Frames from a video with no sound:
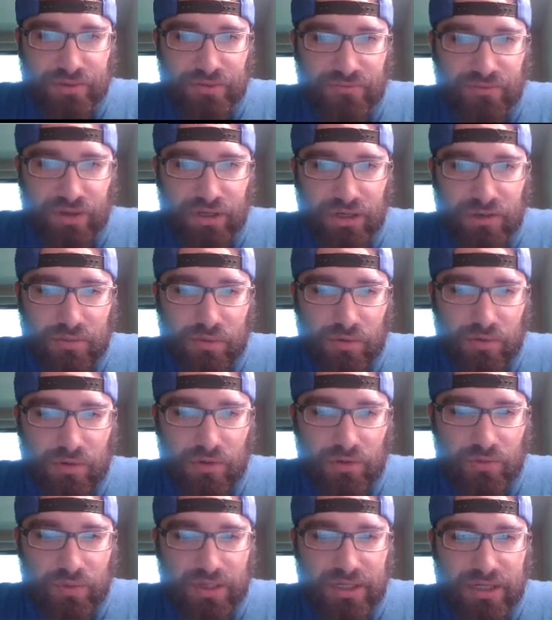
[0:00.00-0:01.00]
come all the
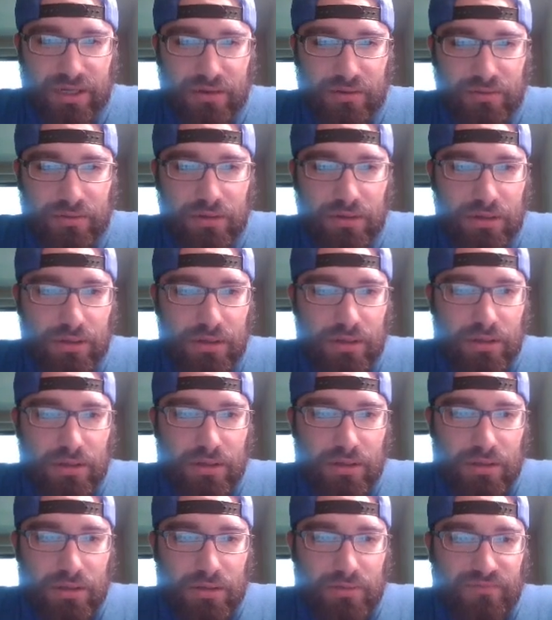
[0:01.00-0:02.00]
way down,
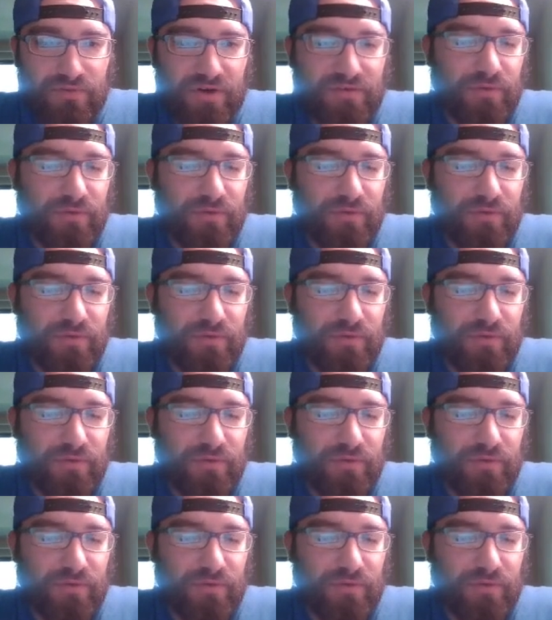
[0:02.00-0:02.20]
Fight